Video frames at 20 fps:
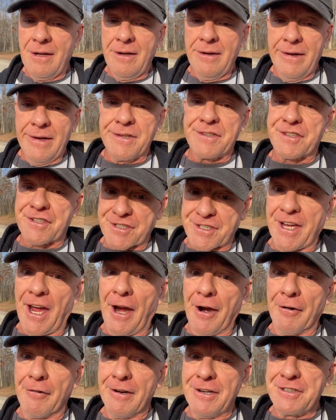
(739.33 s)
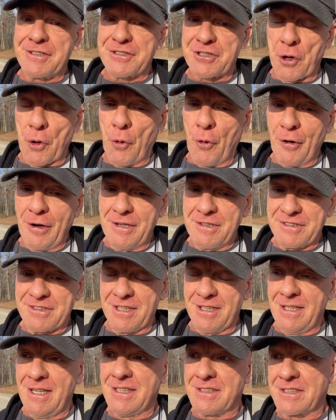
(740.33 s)
It's scary stories
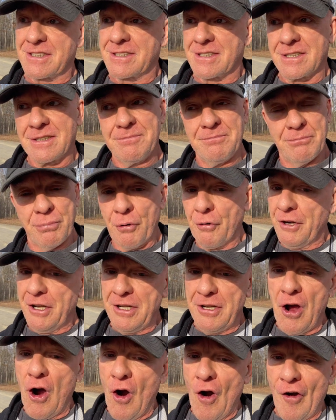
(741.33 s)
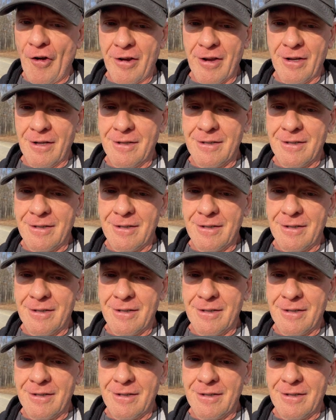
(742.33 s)
and it's pretty dark.